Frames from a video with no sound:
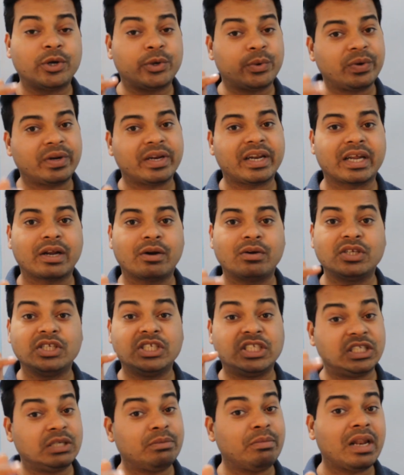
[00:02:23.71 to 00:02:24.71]
Twitter account,
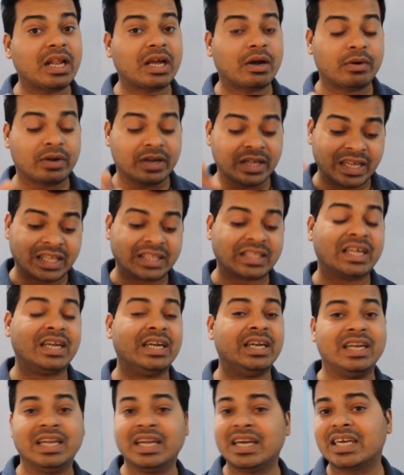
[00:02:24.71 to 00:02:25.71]
Gmail account in the
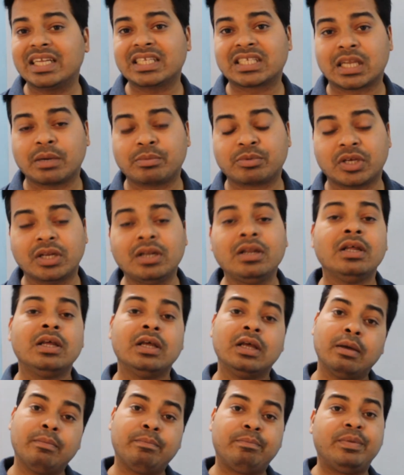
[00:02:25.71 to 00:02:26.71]
link description.
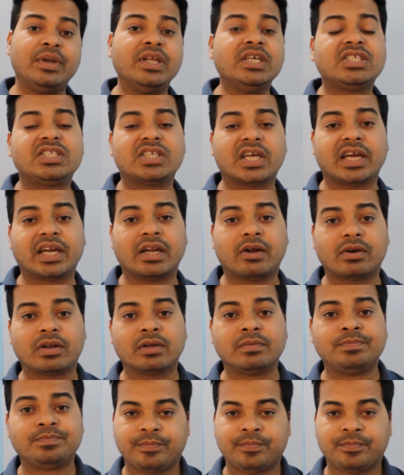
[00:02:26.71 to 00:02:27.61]
Please check it out.